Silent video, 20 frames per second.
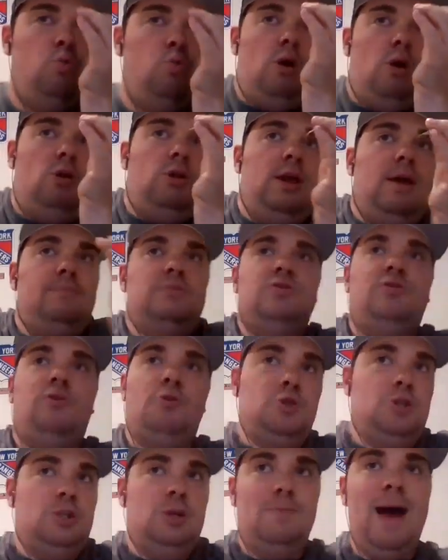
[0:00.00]
Williams
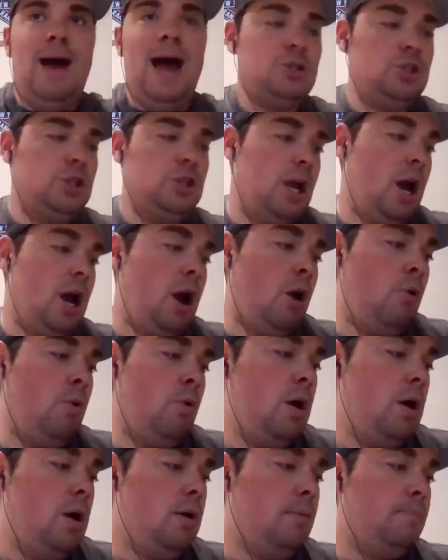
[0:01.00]
versus
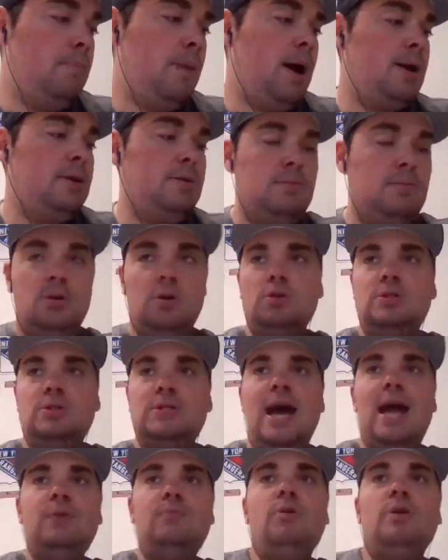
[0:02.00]
DiMaggio, but
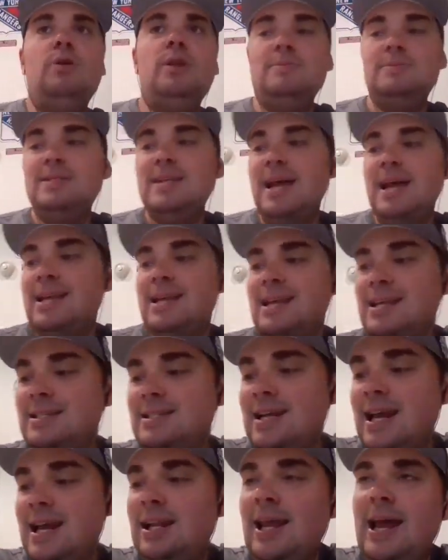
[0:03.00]
Ted Williams
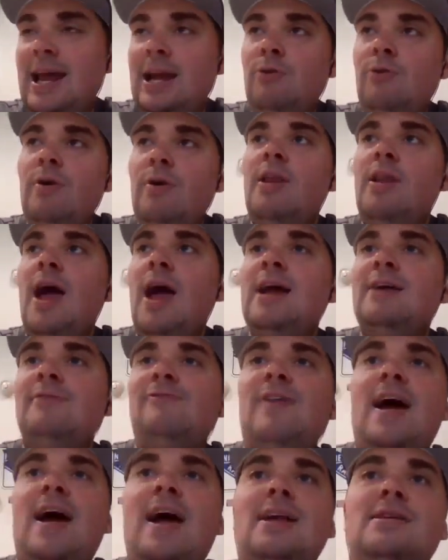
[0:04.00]
did say later in
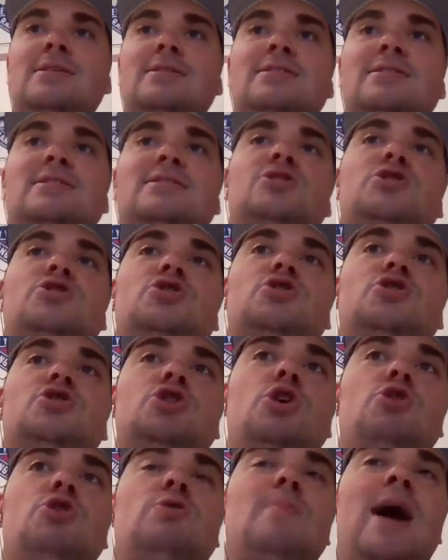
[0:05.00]
life that
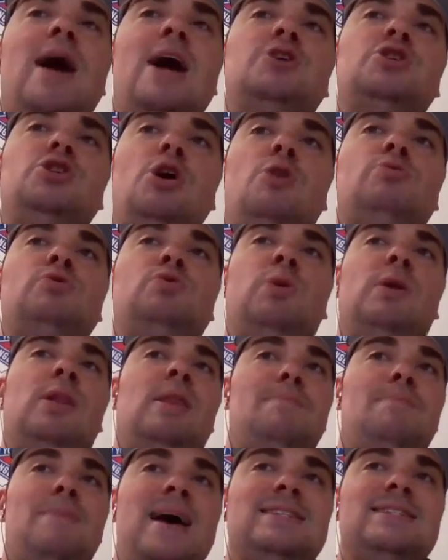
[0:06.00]
Joe DiMaggio was one
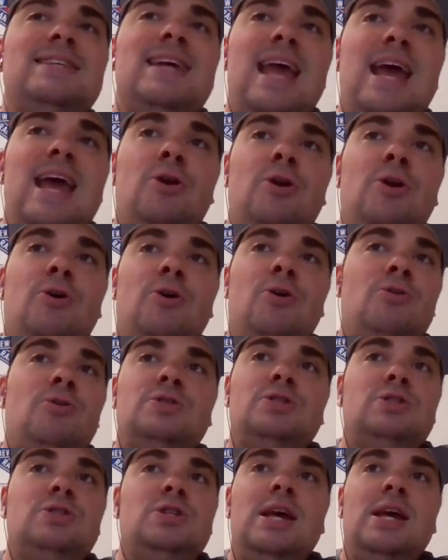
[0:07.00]
of the best
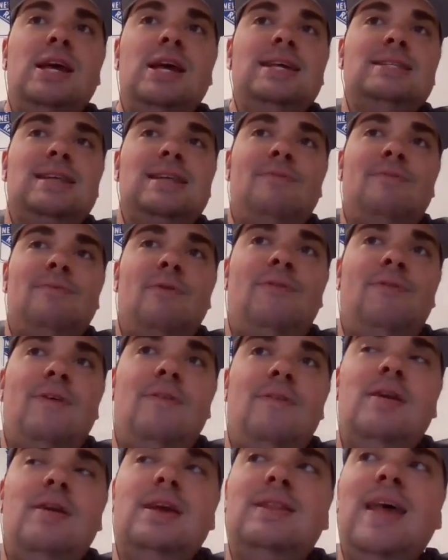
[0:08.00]
hitters he's ever
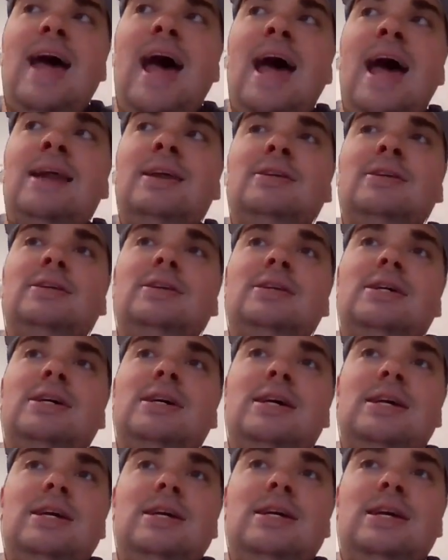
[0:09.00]
that
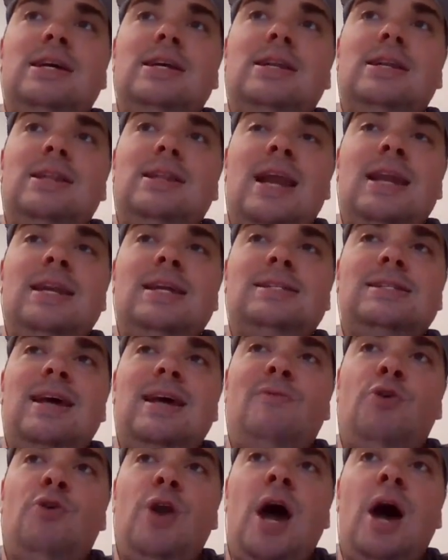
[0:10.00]
he's
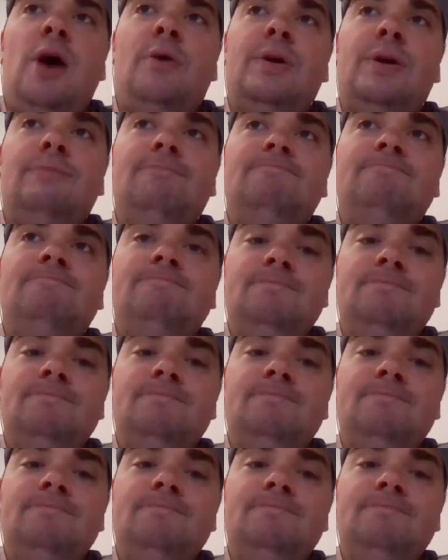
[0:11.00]
ever known.